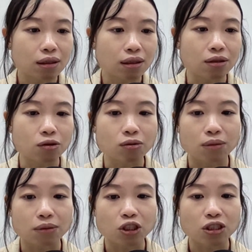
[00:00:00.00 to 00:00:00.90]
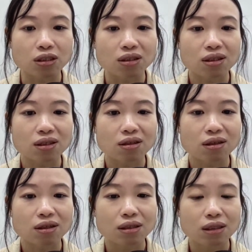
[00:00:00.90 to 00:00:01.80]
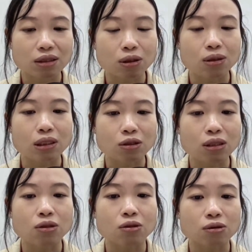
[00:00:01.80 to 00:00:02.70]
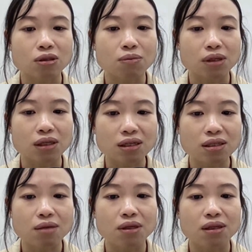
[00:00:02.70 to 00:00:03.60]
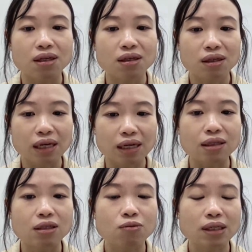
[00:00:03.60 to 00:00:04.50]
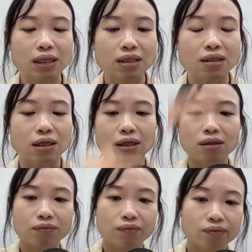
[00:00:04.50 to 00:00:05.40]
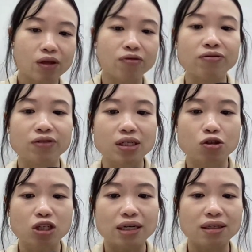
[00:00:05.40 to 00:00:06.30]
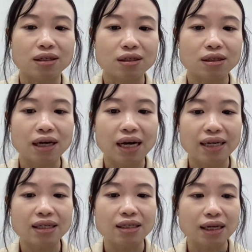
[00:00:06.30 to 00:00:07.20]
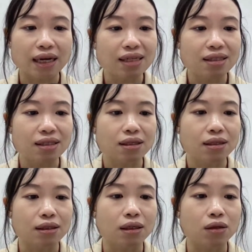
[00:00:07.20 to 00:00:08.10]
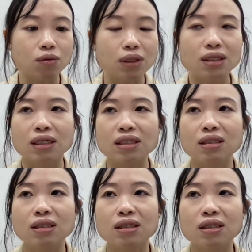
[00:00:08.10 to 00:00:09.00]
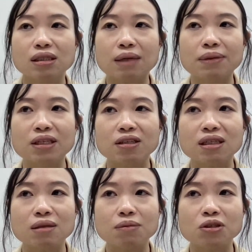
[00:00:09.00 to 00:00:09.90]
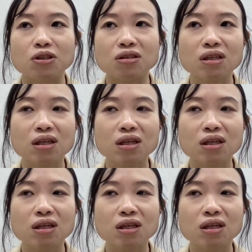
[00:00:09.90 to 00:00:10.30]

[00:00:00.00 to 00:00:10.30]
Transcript: CO2 emission. This one is also similar, and this one is a reverse trend. The higher it gets, the lower is the carbon dioxide emission.